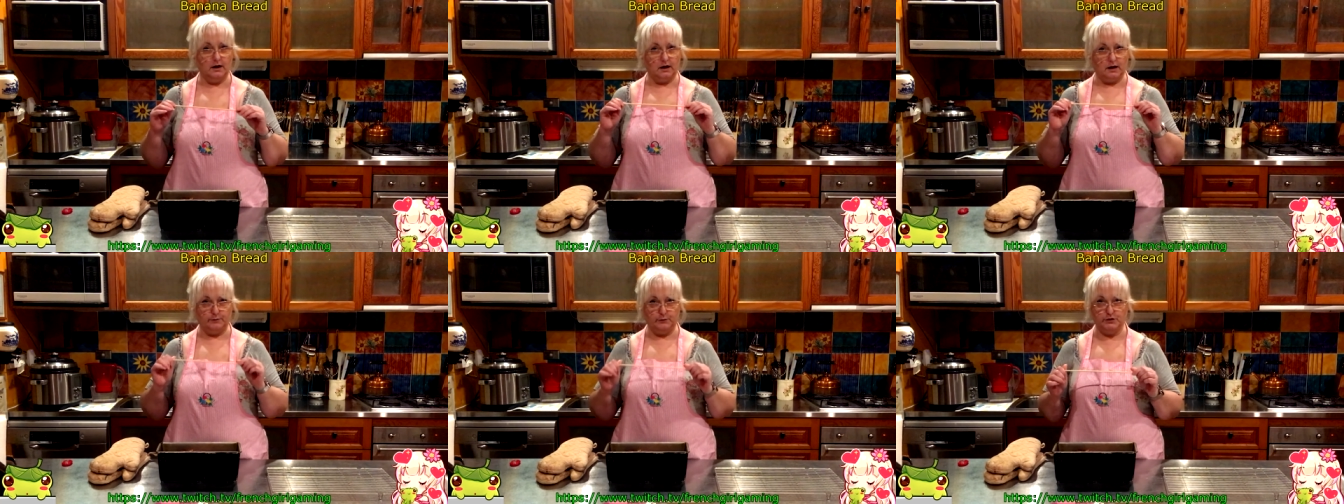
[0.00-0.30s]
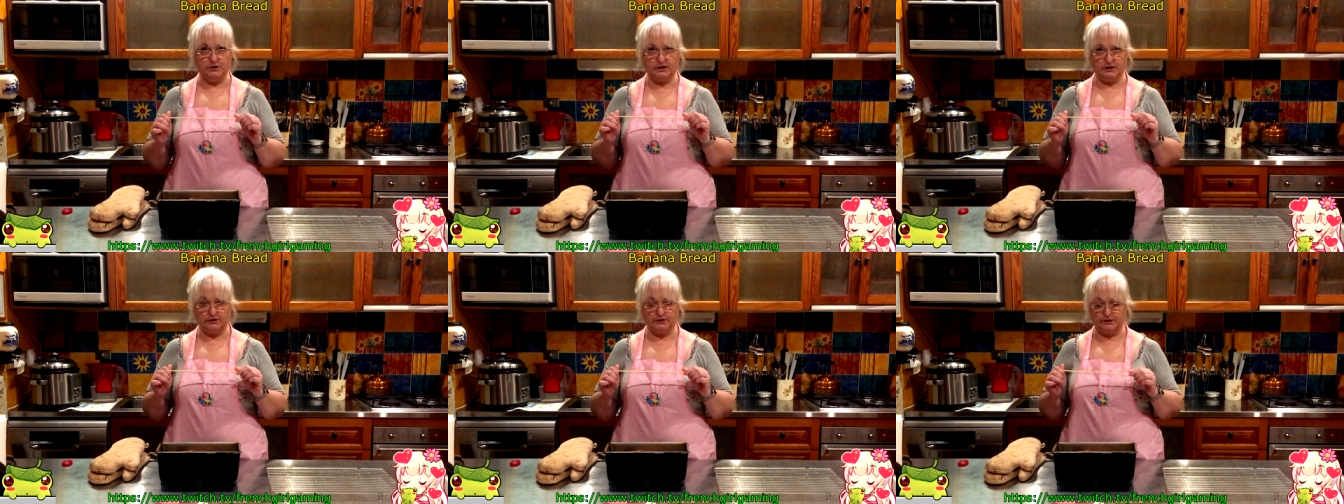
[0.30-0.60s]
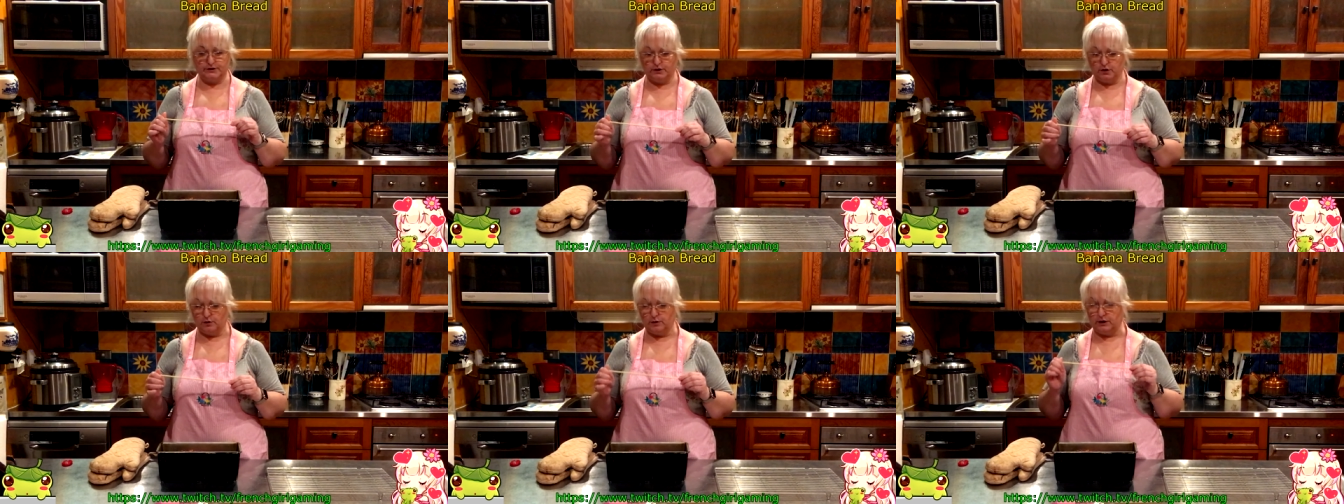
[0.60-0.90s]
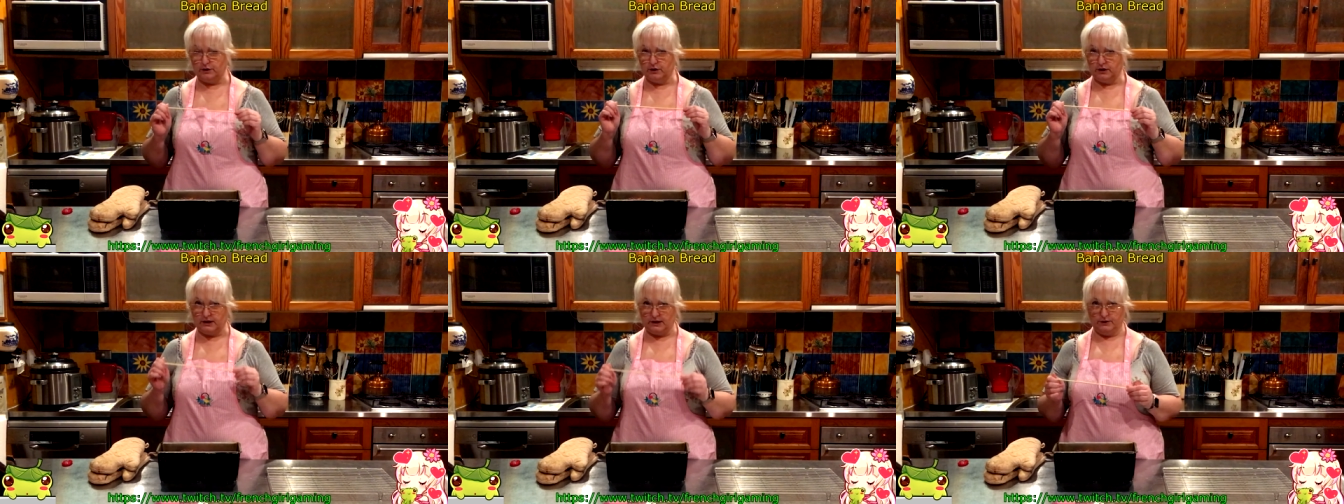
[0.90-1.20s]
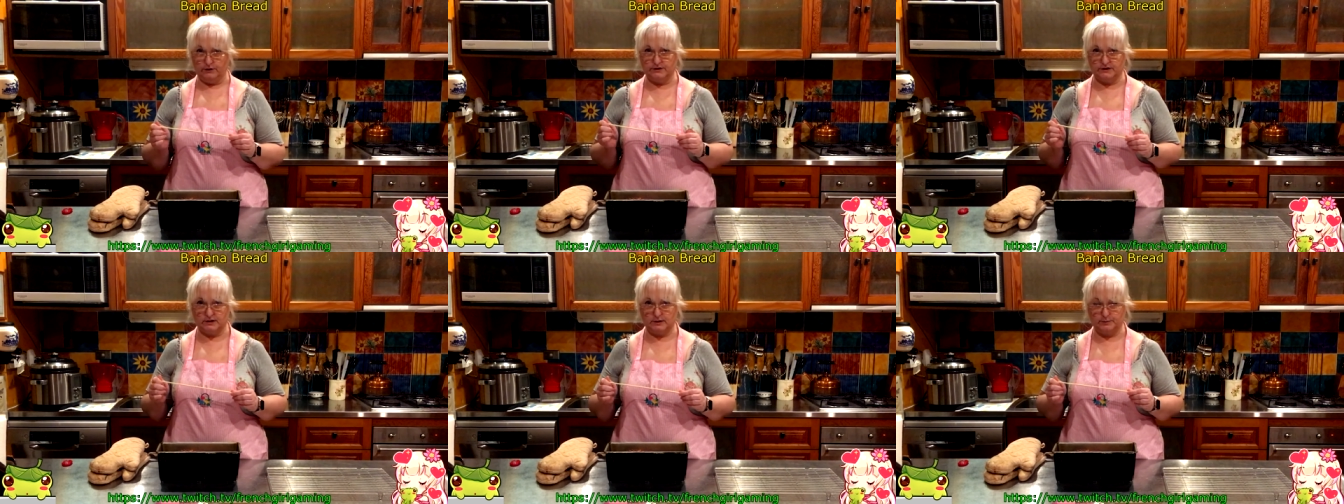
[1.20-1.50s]
I'm using a skewer. You can
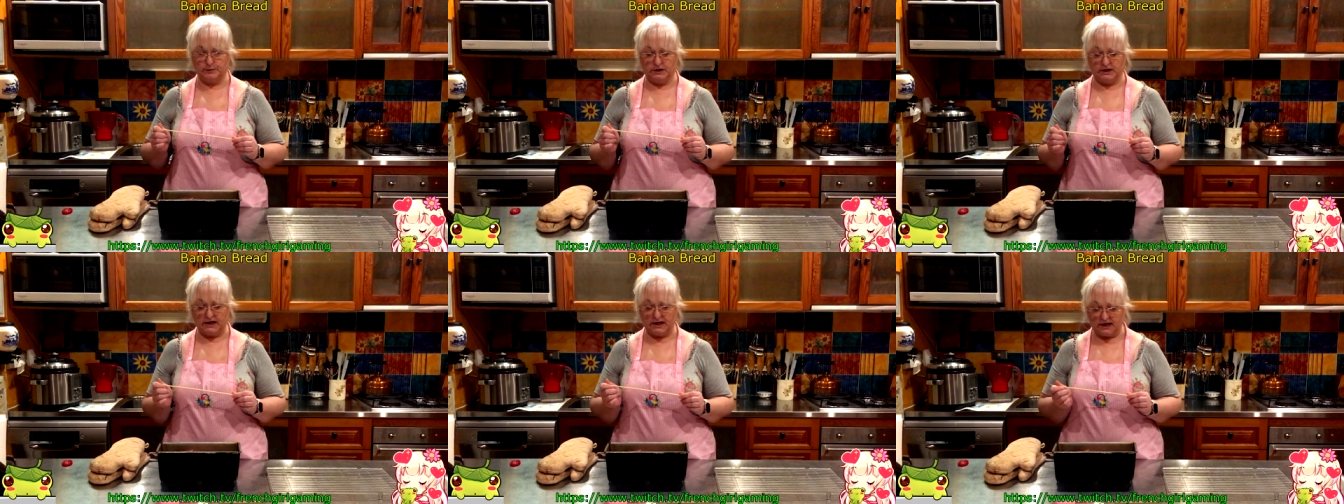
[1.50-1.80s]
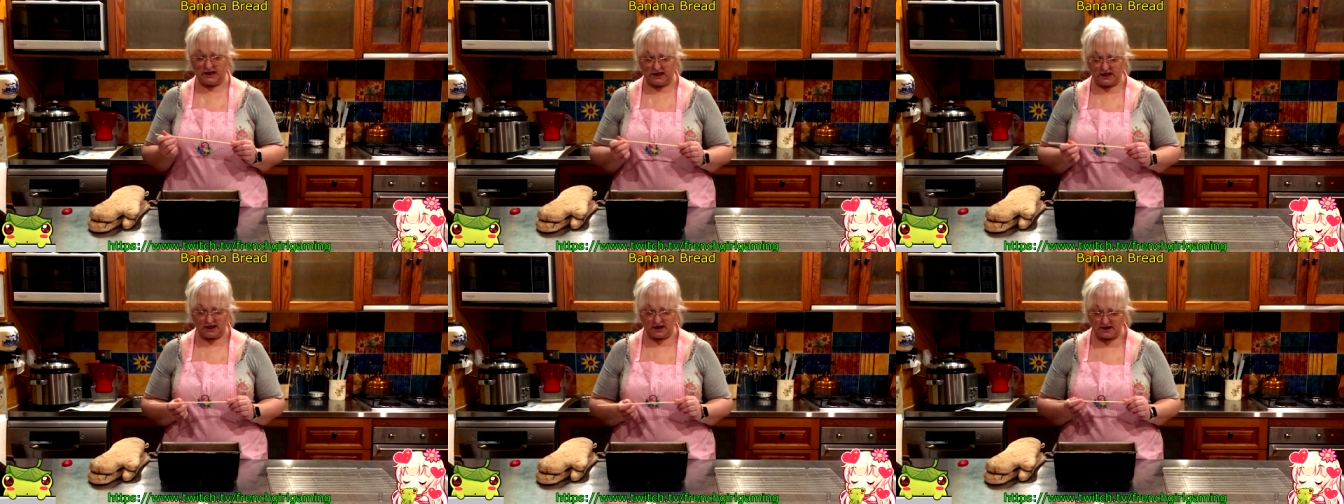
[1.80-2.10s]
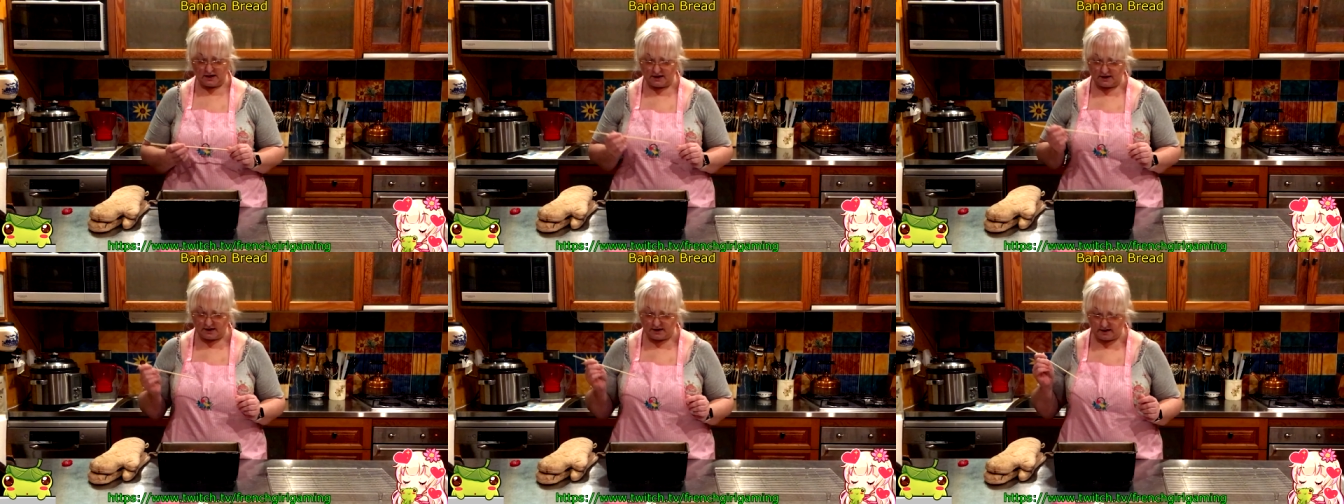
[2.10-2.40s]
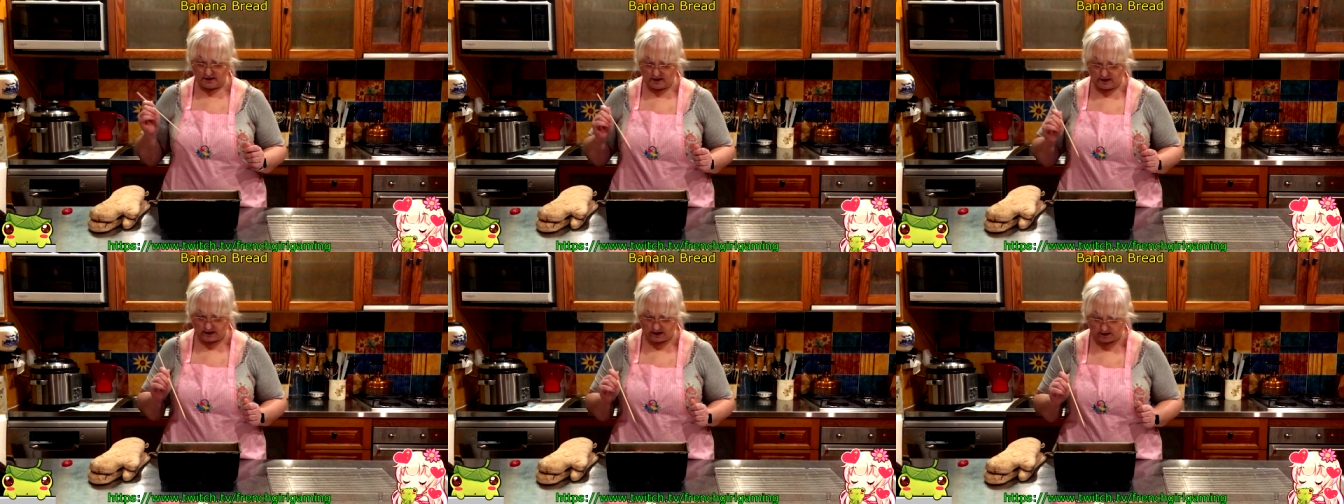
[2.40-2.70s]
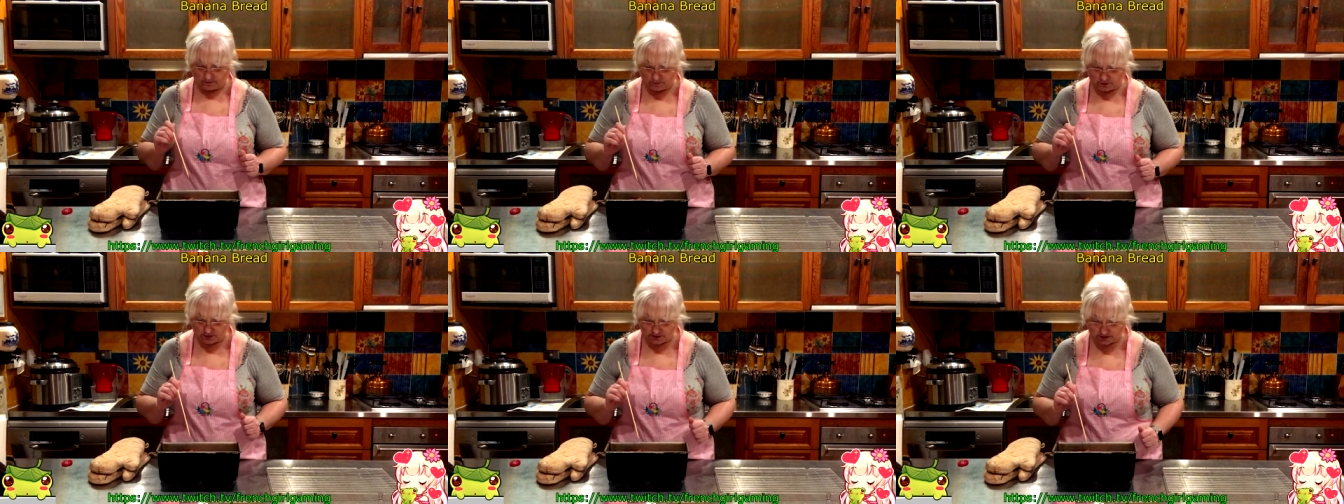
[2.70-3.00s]
use a spaghetti.
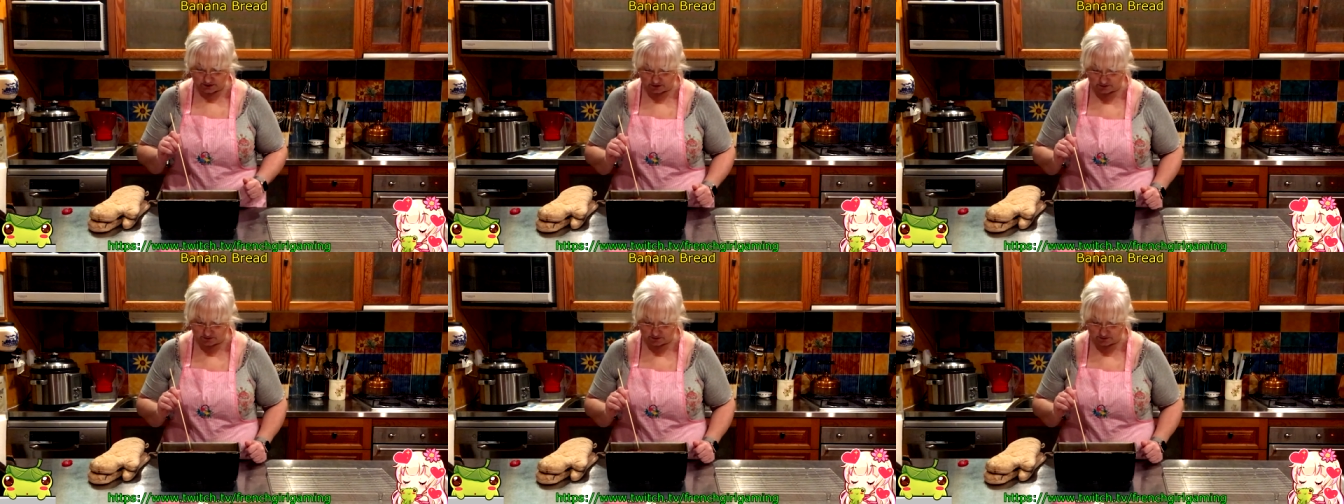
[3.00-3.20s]
I'm just